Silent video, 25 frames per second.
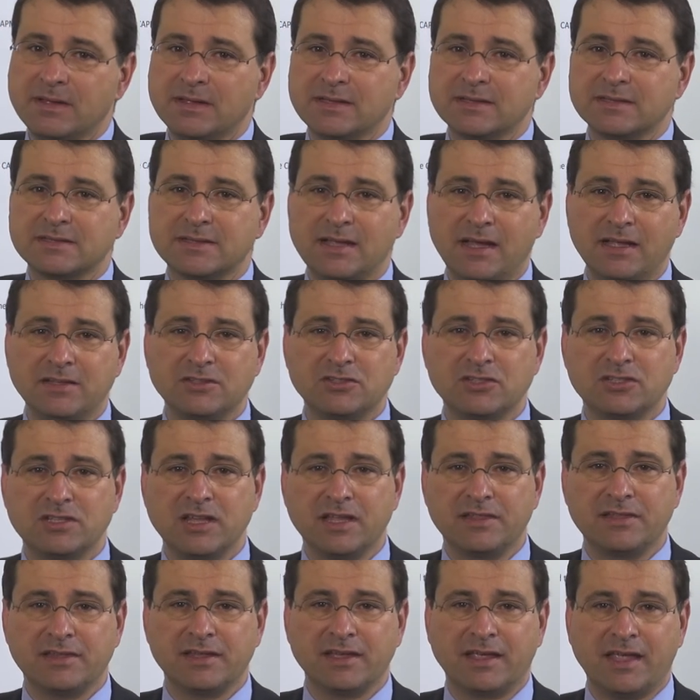such
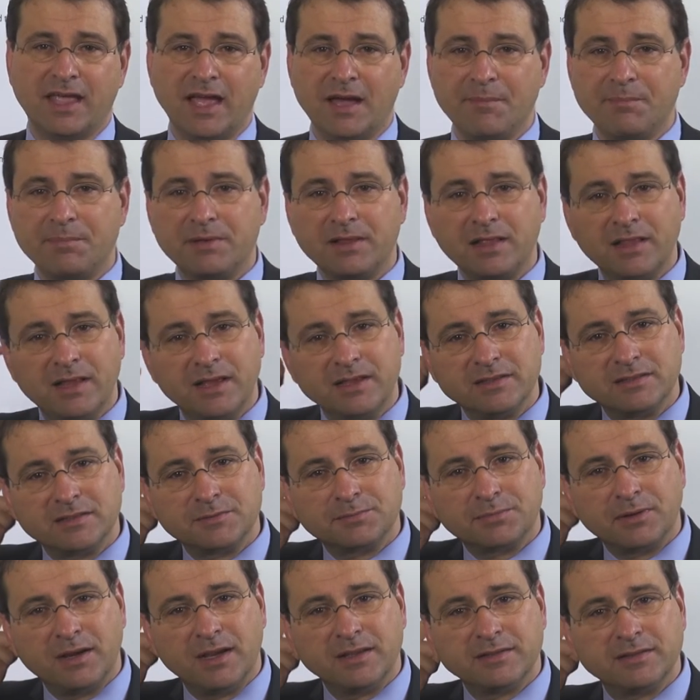that the capital
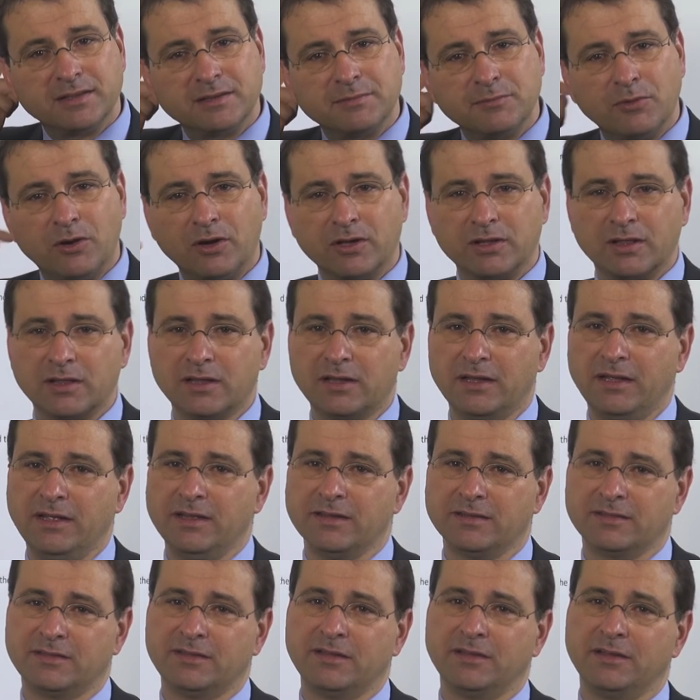asset pricing model
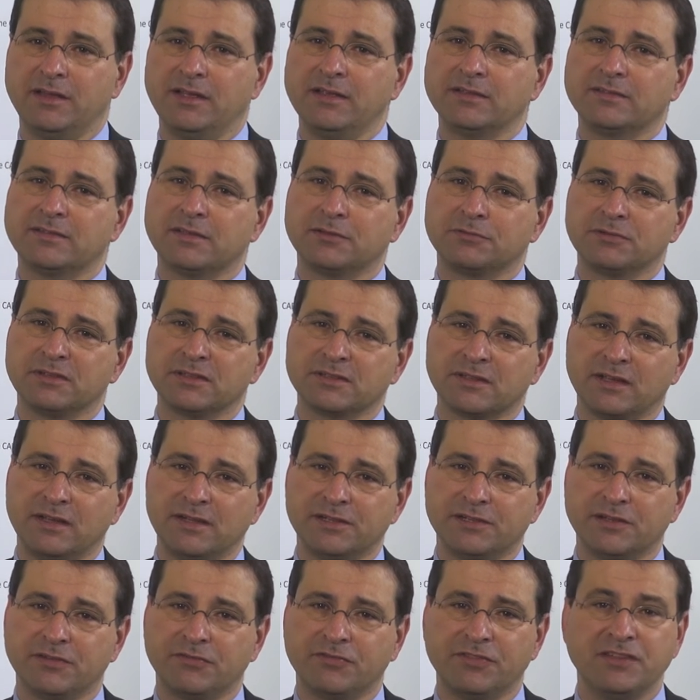is the
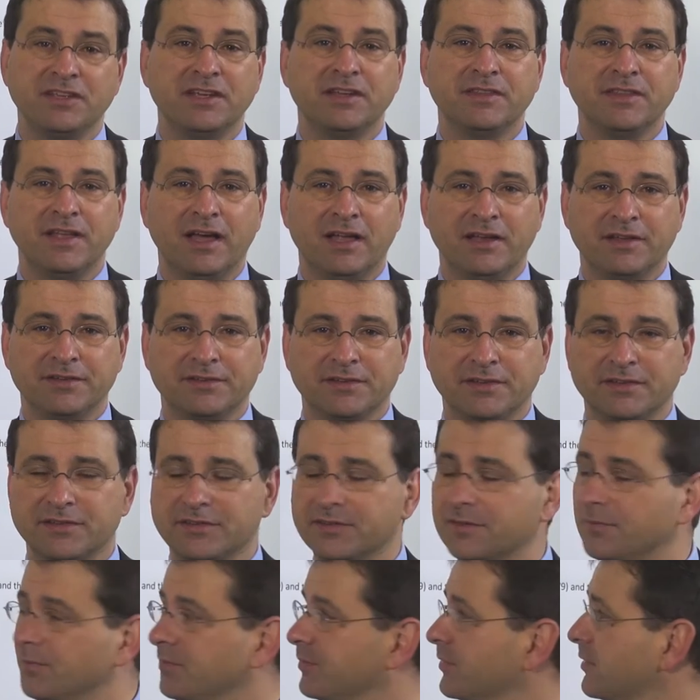result of the
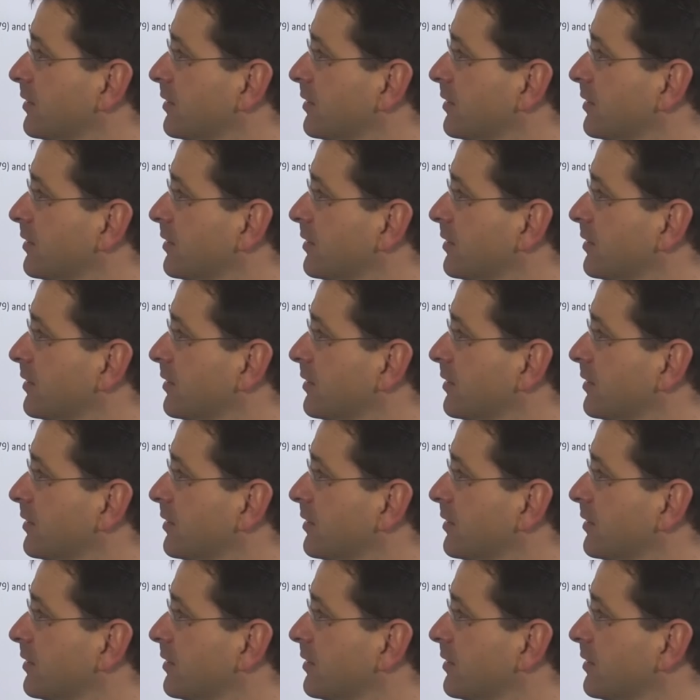analysis.